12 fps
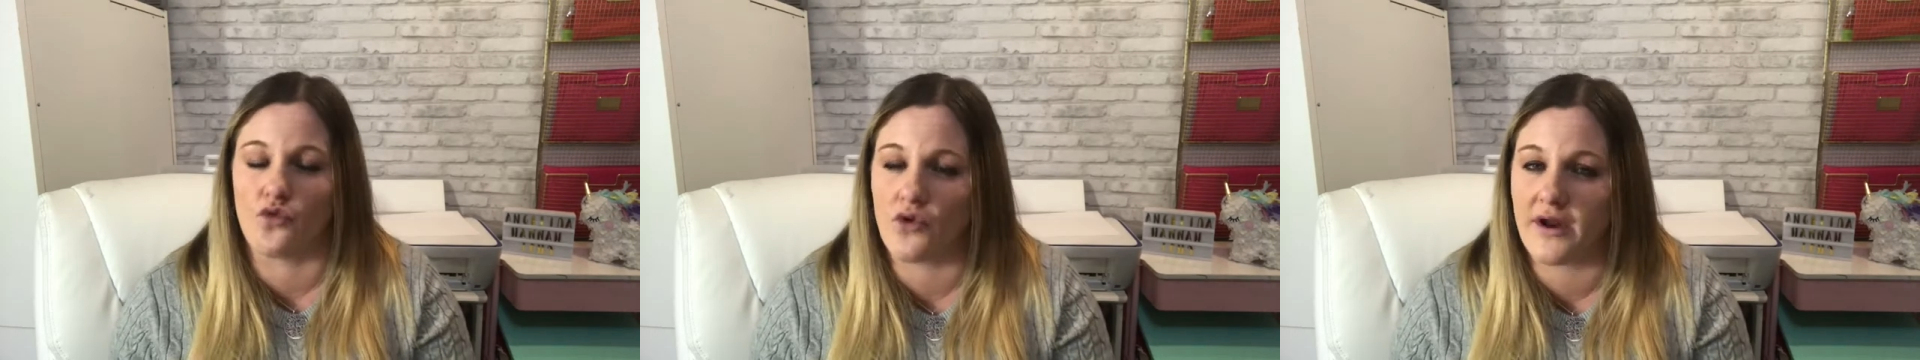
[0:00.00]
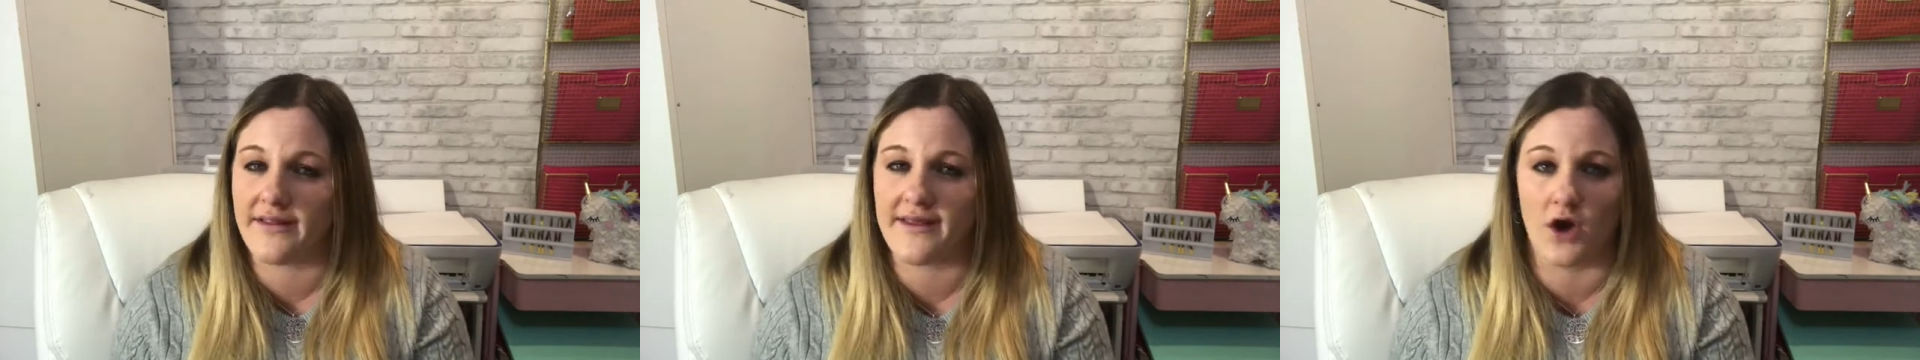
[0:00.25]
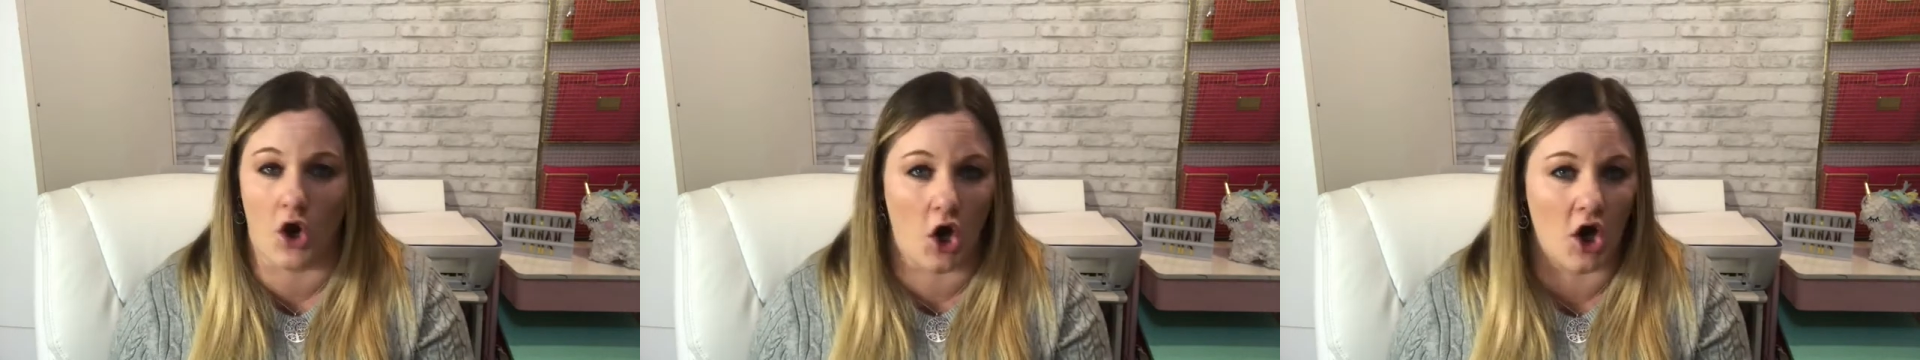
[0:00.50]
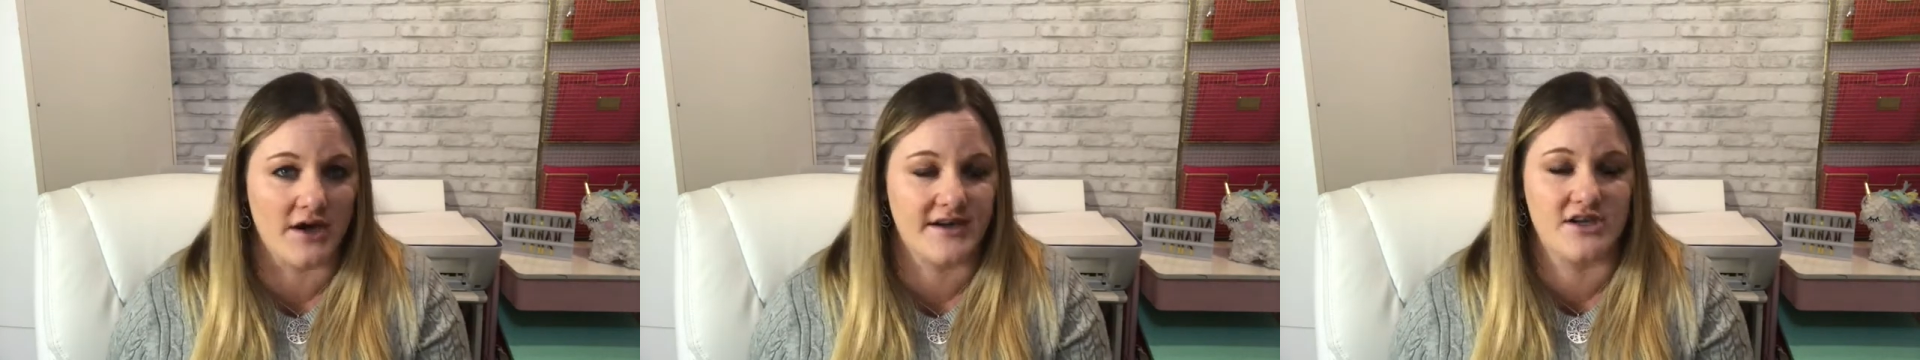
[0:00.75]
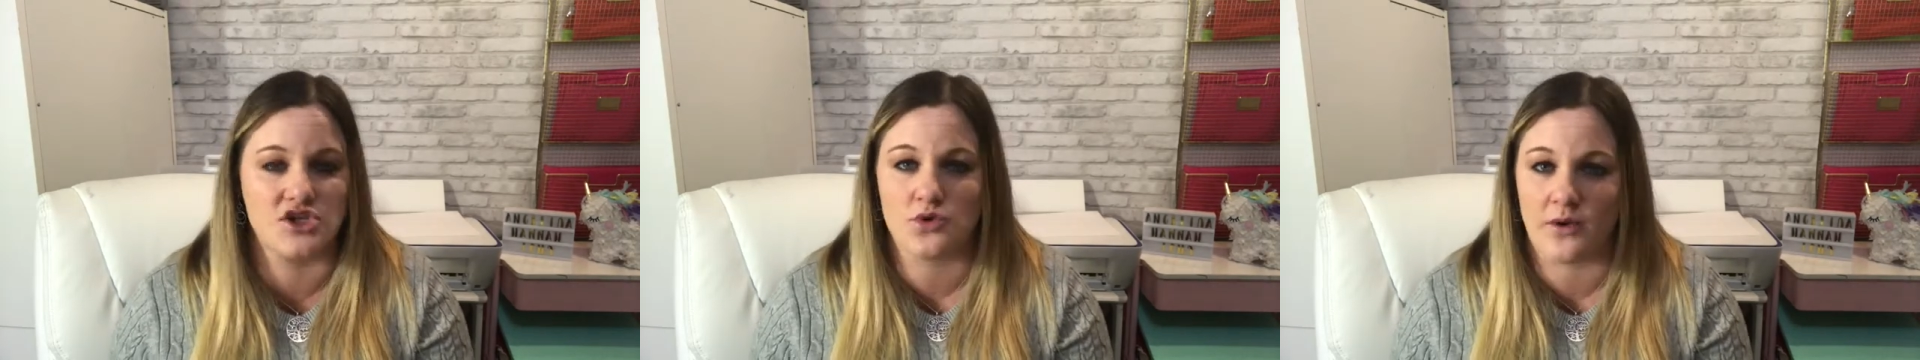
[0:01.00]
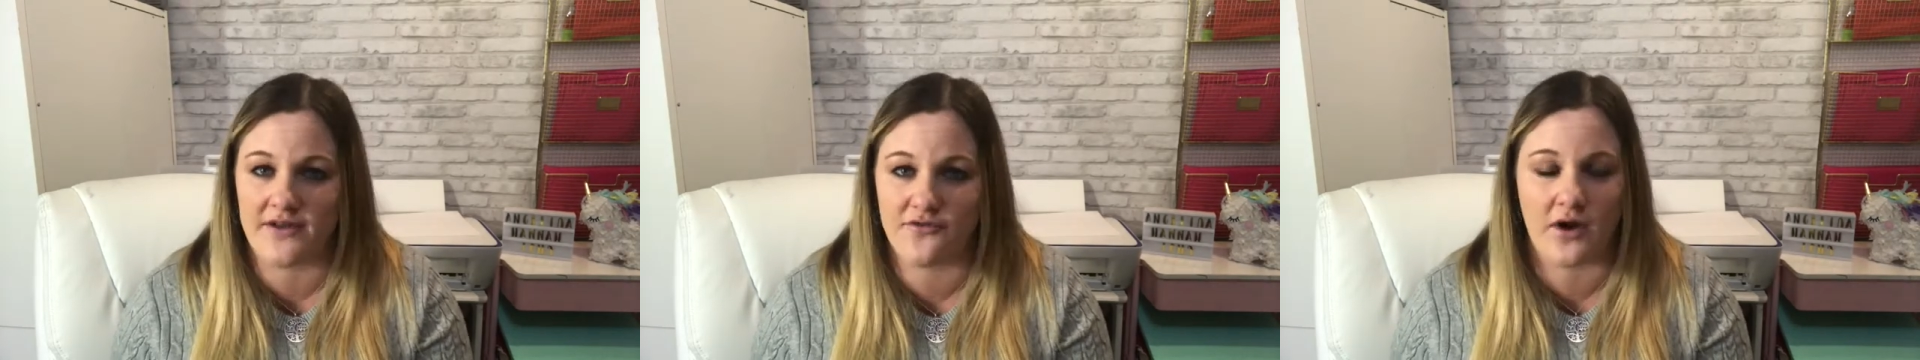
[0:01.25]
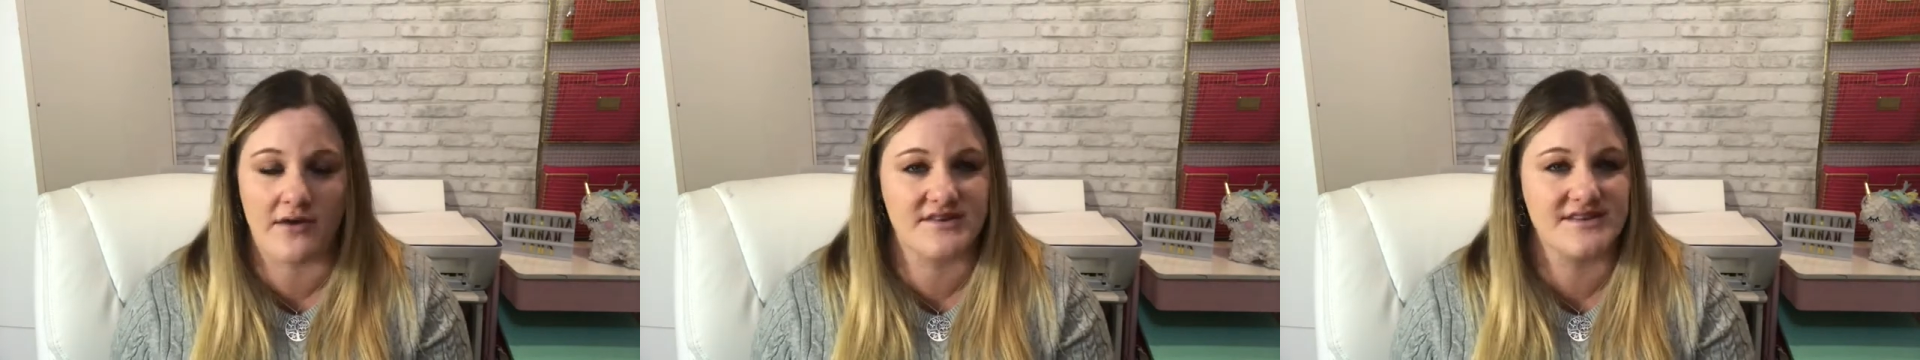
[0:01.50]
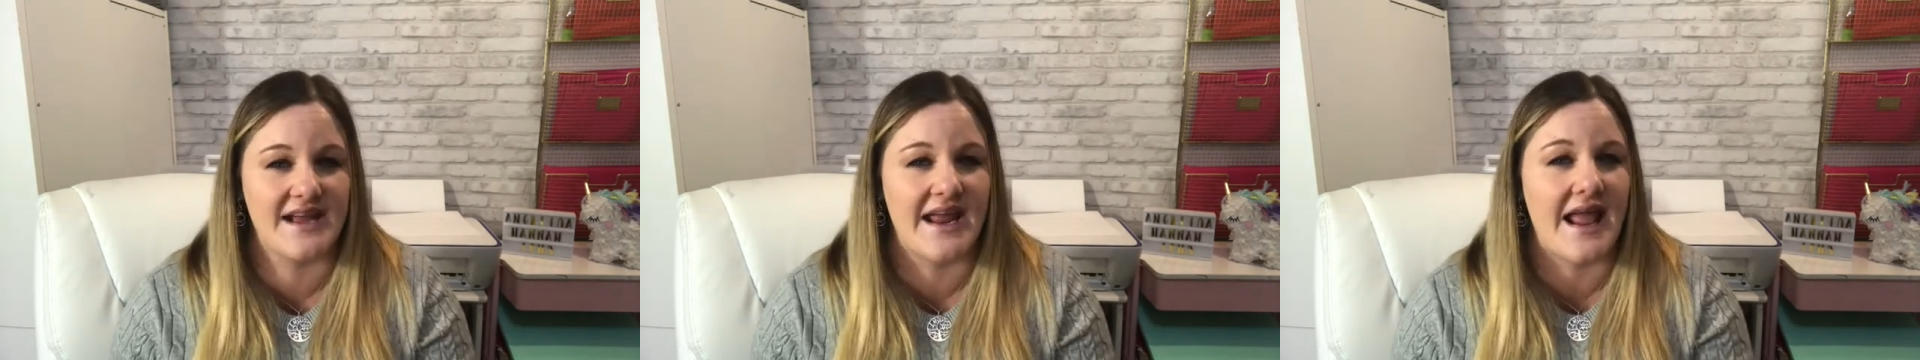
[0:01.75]
really hard in 24 hours a
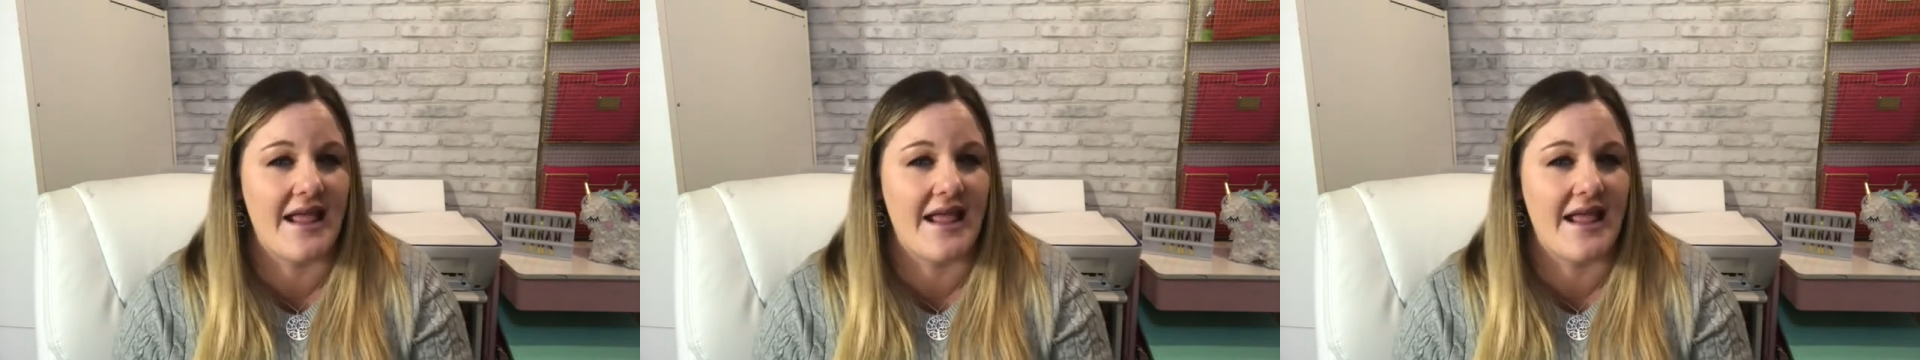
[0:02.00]
day